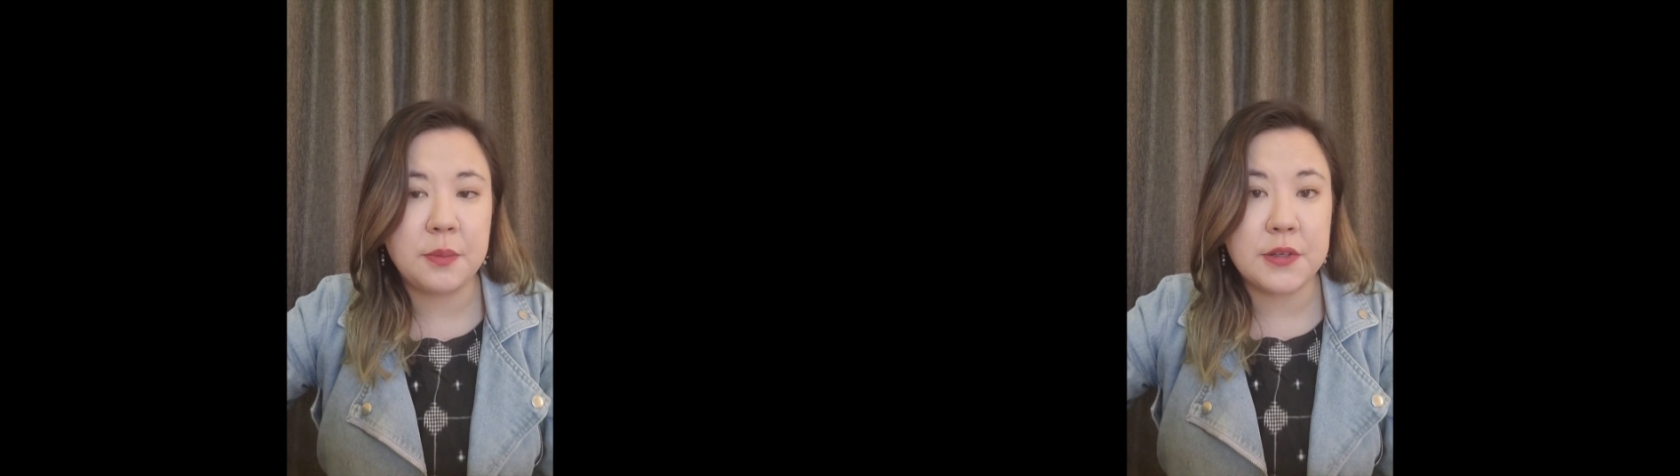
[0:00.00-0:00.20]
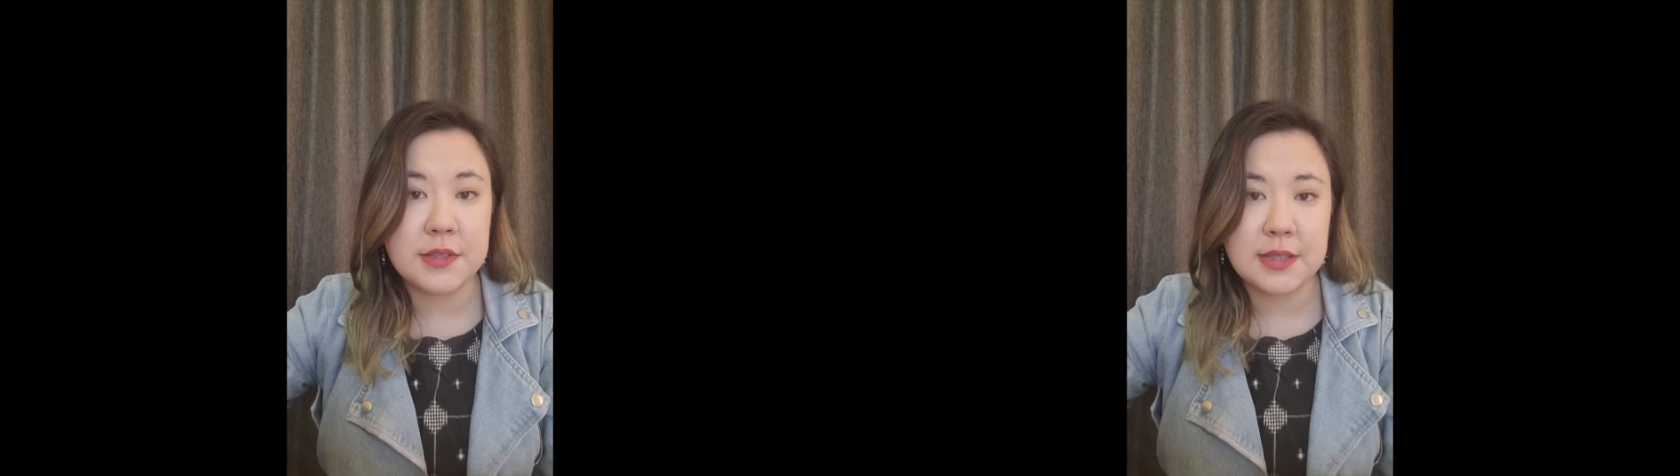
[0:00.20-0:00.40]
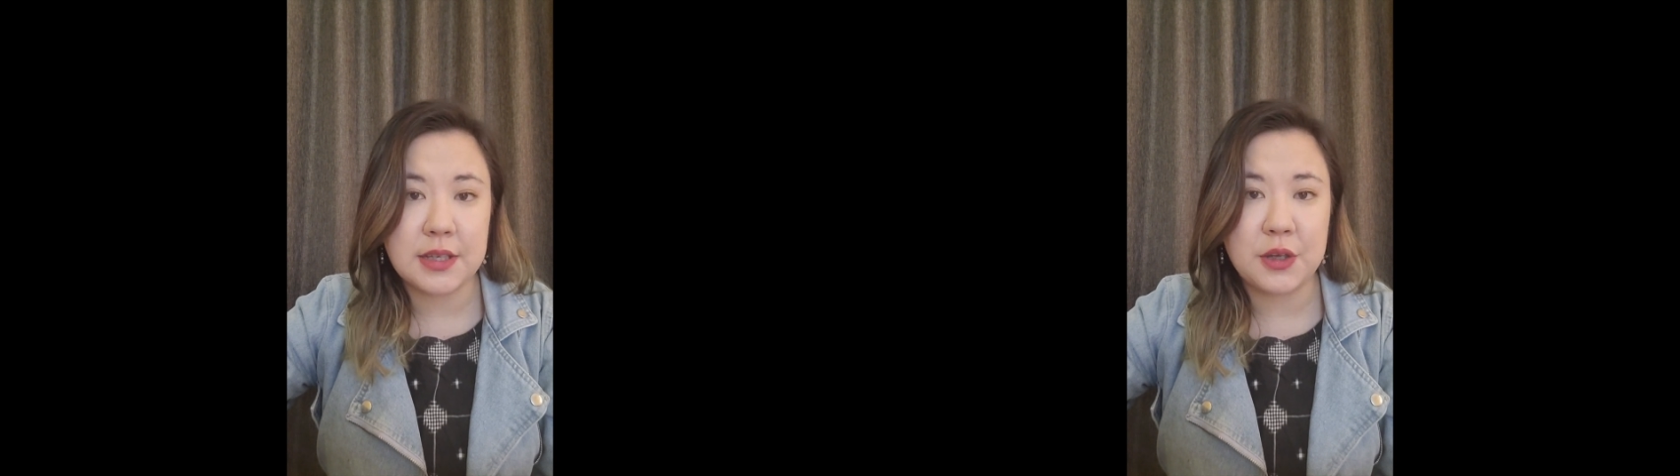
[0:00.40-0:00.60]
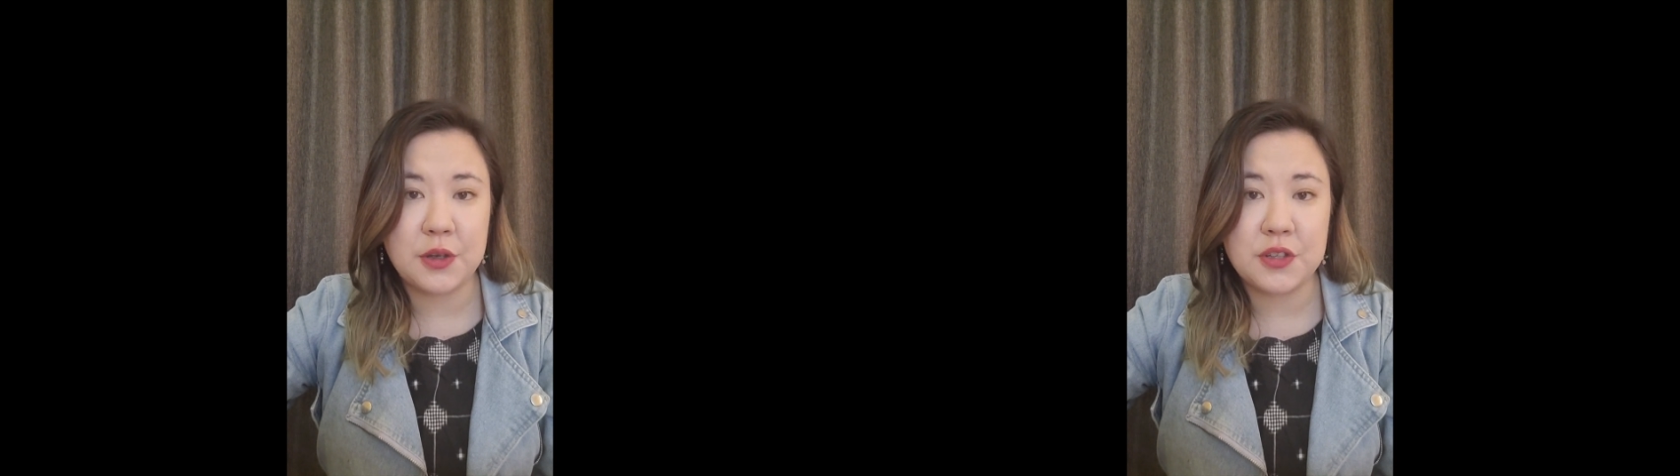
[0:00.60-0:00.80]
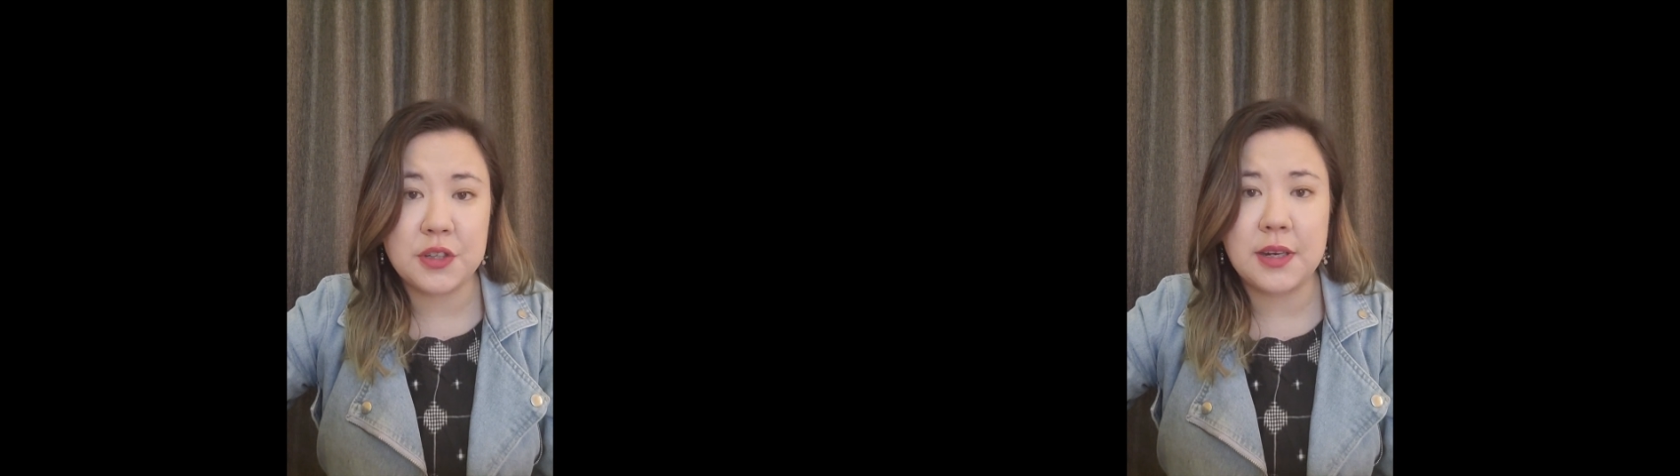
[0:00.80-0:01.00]

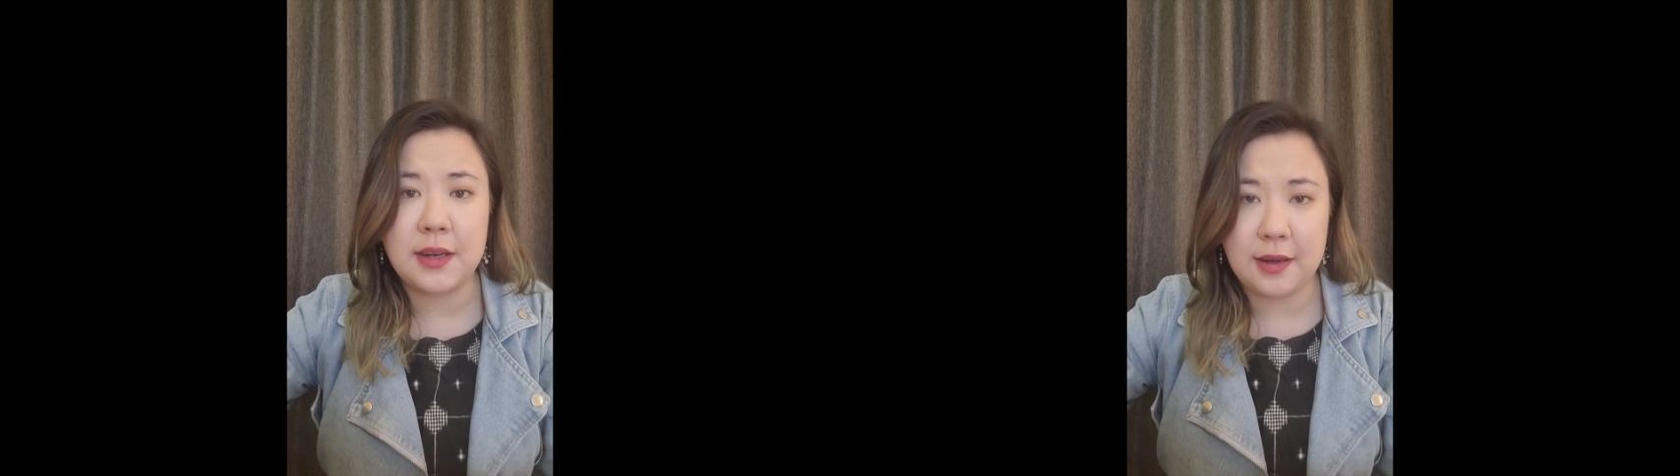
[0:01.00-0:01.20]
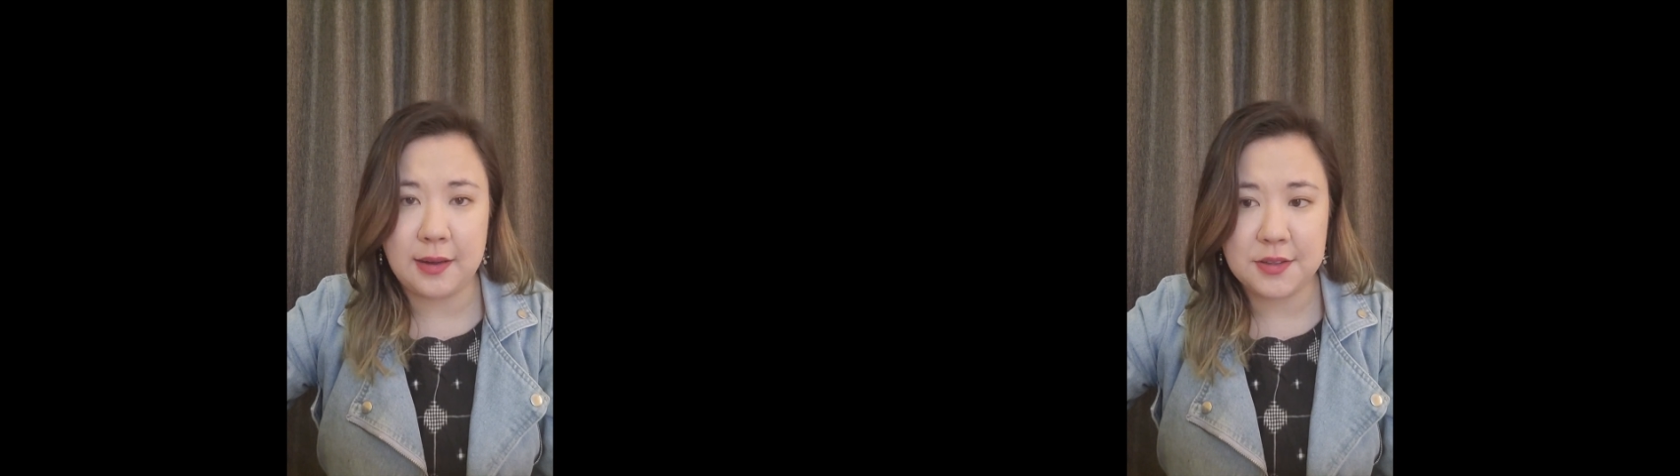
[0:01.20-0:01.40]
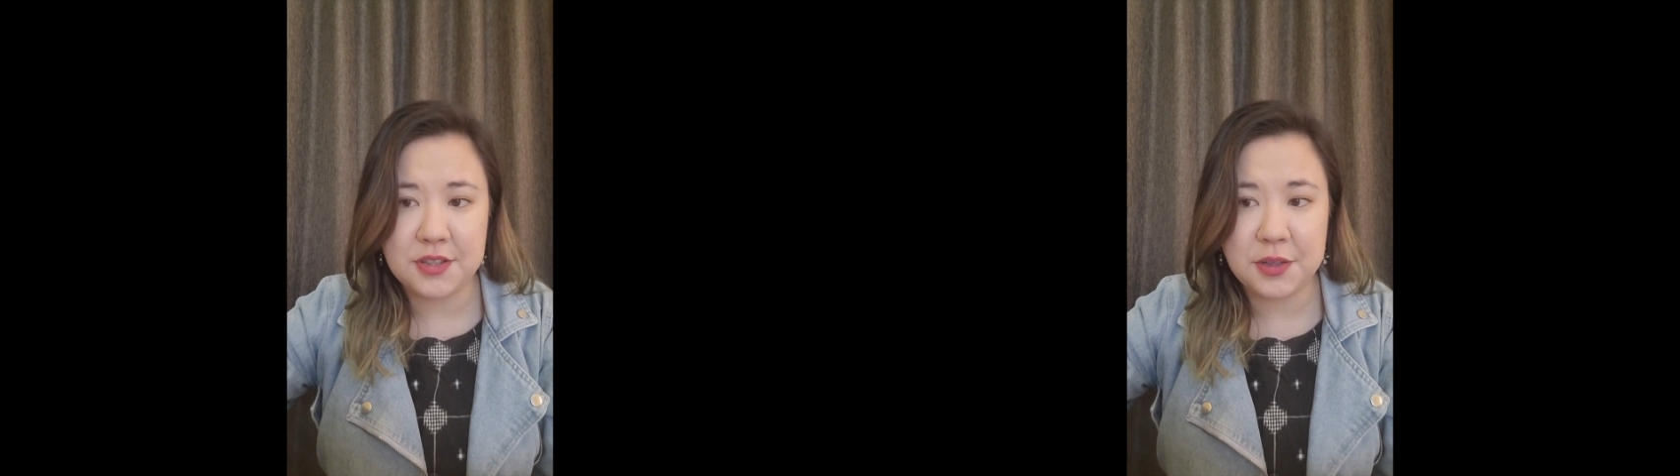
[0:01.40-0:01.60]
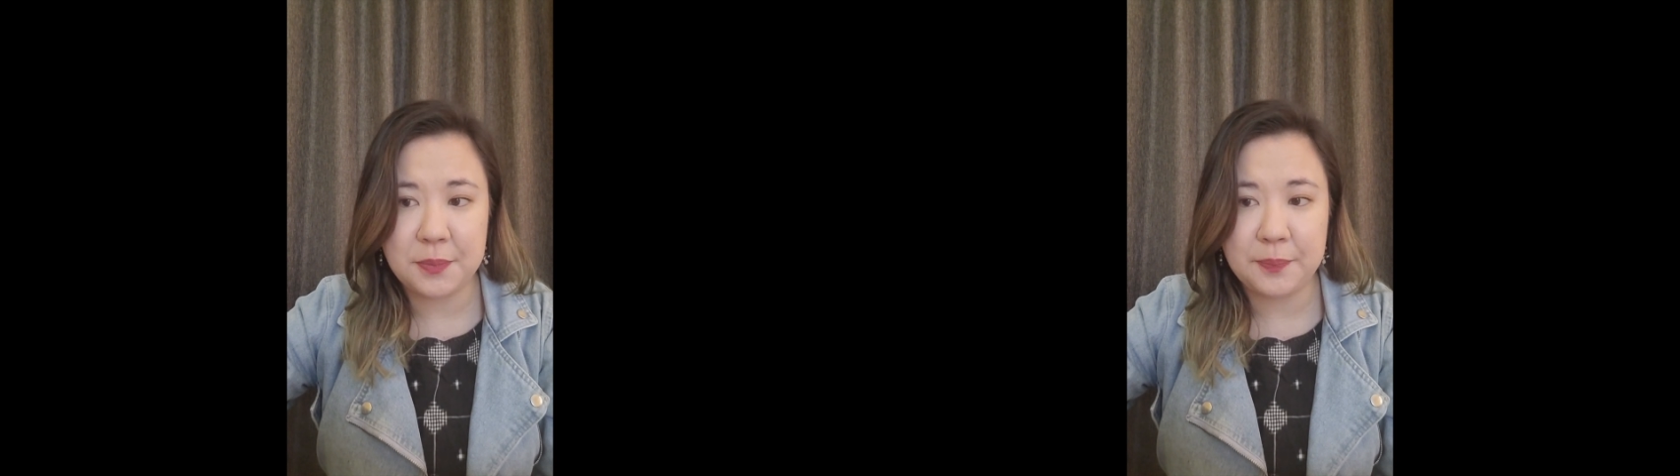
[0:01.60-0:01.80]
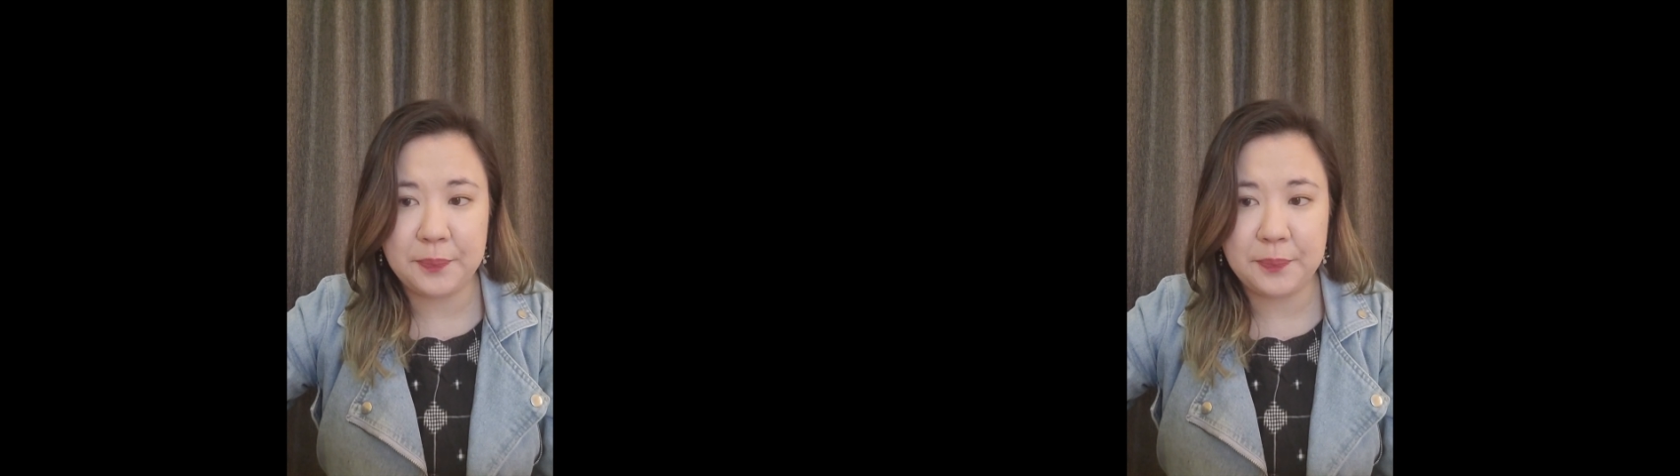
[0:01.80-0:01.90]
persecution, and hardship.